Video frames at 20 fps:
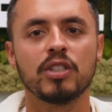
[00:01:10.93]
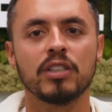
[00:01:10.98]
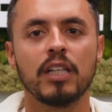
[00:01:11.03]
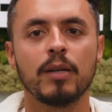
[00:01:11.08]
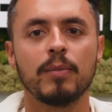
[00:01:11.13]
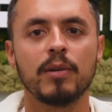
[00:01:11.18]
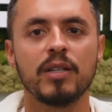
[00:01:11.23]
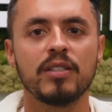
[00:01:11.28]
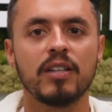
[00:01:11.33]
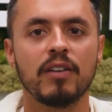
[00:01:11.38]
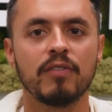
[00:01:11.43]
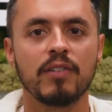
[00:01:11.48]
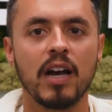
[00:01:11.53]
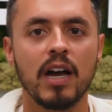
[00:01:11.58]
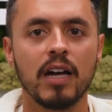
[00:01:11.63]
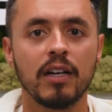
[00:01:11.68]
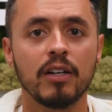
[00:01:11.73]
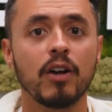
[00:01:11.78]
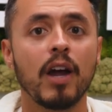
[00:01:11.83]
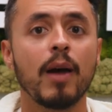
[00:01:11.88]
celebrities have
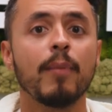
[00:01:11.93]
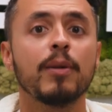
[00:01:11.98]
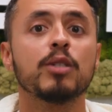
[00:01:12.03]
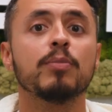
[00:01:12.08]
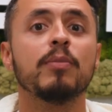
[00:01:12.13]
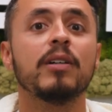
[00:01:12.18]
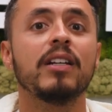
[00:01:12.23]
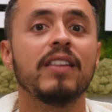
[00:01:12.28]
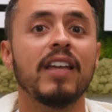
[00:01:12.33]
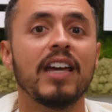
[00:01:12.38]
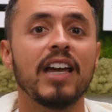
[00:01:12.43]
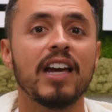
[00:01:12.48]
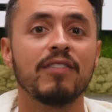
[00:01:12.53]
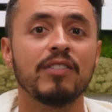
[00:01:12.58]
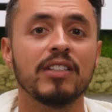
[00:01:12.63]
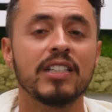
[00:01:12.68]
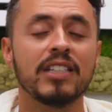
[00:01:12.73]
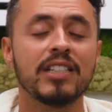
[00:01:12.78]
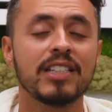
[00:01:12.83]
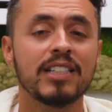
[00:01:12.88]
gotten or how much money they have
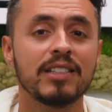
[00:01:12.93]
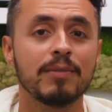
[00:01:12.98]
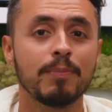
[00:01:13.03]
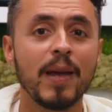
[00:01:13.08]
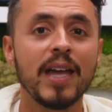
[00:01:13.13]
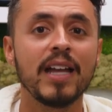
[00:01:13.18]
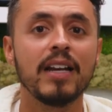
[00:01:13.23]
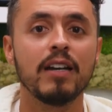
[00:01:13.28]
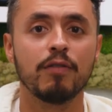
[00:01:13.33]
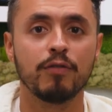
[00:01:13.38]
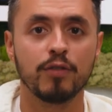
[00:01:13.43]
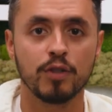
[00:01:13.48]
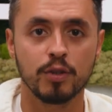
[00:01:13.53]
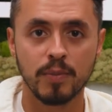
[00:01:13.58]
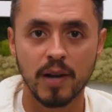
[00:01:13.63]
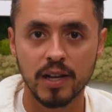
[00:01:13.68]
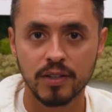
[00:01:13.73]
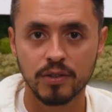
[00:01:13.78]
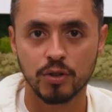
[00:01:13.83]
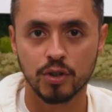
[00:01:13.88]
to spend for
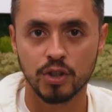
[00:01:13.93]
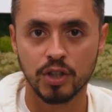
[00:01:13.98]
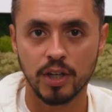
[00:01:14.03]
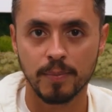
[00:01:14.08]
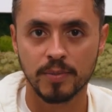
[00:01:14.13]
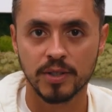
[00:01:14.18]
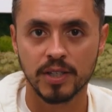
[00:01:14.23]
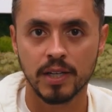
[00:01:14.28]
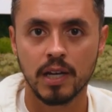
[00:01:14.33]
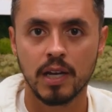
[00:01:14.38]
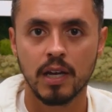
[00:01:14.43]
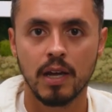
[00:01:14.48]
sponsorships.